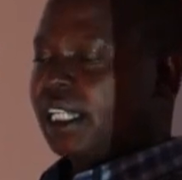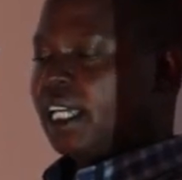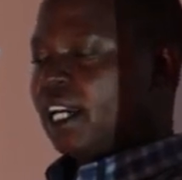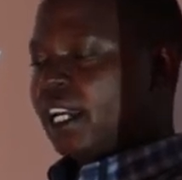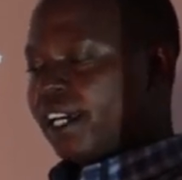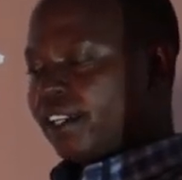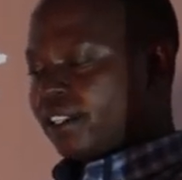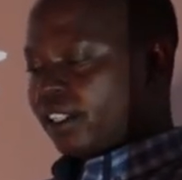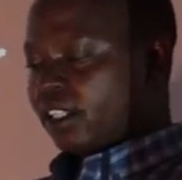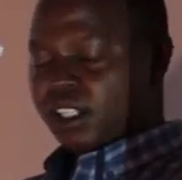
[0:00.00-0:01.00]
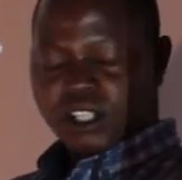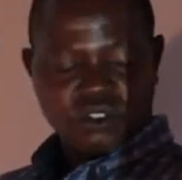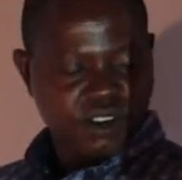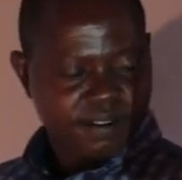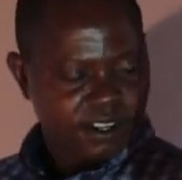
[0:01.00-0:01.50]
light
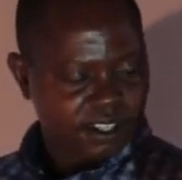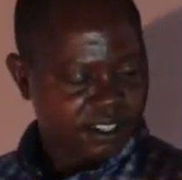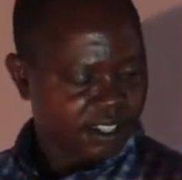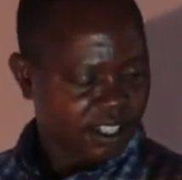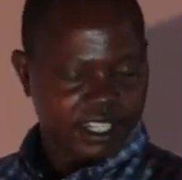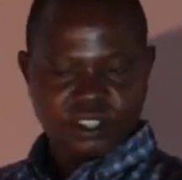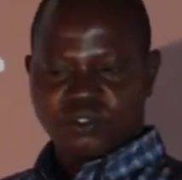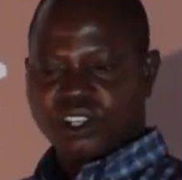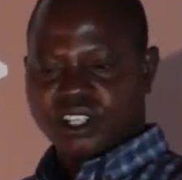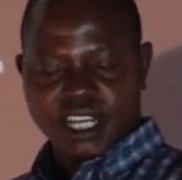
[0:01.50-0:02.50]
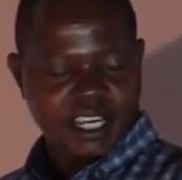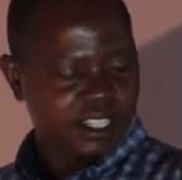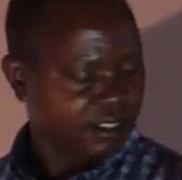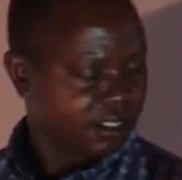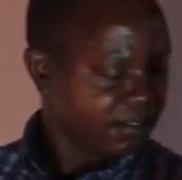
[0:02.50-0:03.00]
travels in a straight line